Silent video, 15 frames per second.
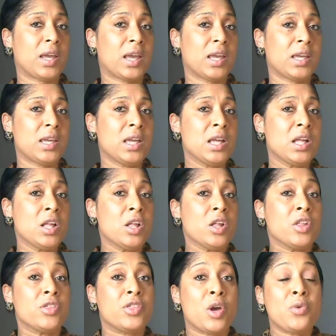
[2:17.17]
Okay,
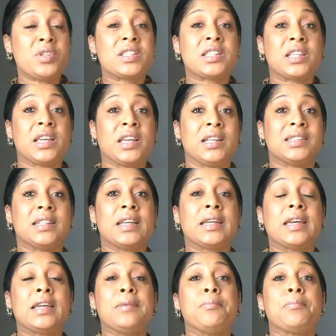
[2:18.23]
those things
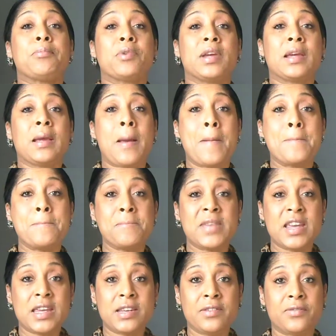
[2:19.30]
can bring a
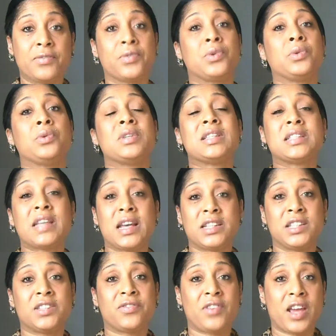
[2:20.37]
meaningful
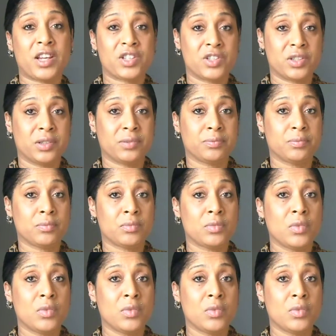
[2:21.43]
satisfaction.